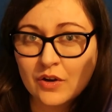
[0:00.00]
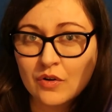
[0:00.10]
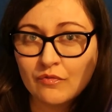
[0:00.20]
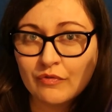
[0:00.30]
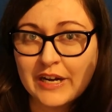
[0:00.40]

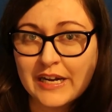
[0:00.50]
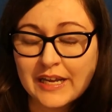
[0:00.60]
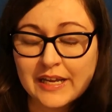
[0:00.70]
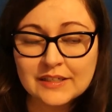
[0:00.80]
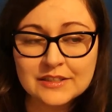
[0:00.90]
on reading
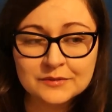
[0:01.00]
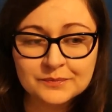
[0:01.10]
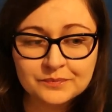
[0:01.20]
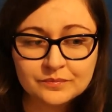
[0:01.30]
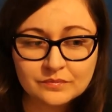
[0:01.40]
it.
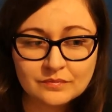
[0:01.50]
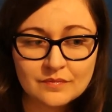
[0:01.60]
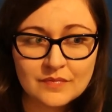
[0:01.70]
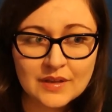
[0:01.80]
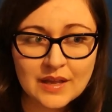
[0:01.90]

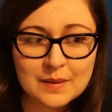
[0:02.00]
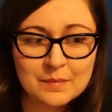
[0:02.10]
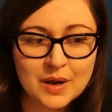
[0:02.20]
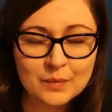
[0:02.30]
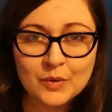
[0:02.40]

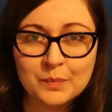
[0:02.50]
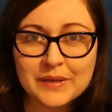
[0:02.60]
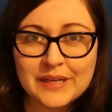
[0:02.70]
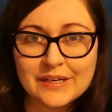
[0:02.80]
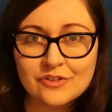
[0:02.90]
I would
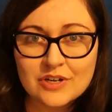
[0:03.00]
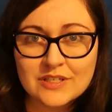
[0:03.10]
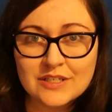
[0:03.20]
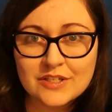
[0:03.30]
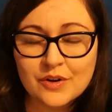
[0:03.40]
be
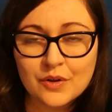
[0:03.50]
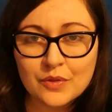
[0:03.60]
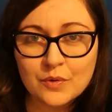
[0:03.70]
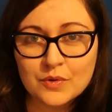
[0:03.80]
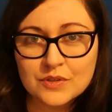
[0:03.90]
interested to know your
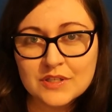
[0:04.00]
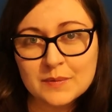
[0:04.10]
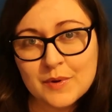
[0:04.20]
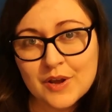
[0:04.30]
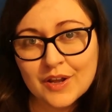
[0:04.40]
thoughts on this
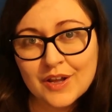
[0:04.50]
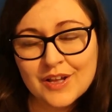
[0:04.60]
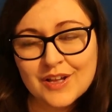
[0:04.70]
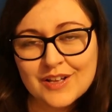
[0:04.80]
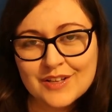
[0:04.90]
book.
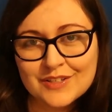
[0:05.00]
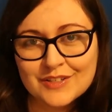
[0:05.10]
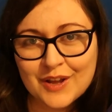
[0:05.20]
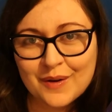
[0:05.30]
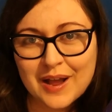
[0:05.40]

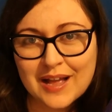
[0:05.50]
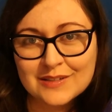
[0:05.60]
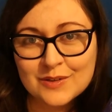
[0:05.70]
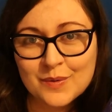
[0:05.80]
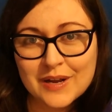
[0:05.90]
So
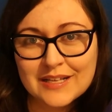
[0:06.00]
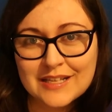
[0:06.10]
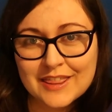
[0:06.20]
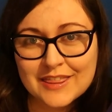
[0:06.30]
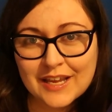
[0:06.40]
as always,
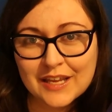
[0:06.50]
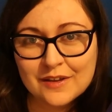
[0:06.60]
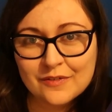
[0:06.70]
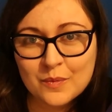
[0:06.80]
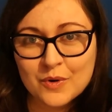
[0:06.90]
thank
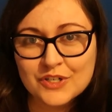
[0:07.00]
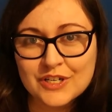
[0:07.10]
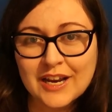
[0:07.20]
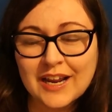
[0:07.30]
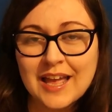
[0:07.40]
you for
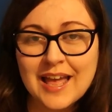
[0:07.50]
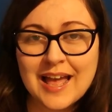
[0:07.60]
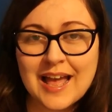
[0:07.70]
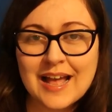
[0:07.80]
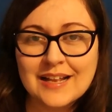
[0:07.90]
watching,
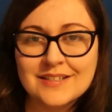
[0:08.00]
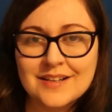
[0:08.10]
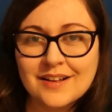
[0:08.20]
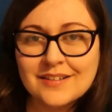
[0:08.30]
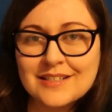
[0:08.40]
and
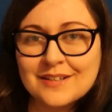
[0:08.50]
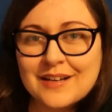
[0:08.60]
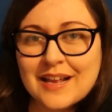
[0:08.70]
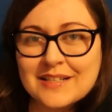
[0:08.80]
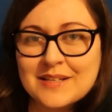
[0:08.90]
until
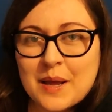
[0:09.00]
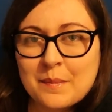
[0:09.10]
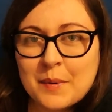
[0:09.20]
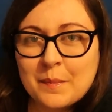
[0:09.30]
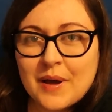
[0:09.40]
next
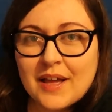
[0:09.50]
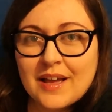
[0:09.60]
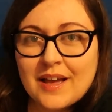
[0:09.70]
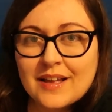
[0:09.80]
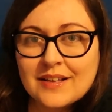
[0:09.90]
time, bye
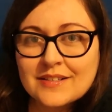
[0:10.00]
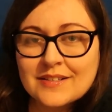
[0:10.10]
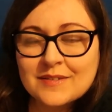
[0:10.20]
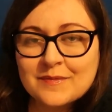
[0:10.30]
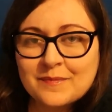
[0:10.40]
guys.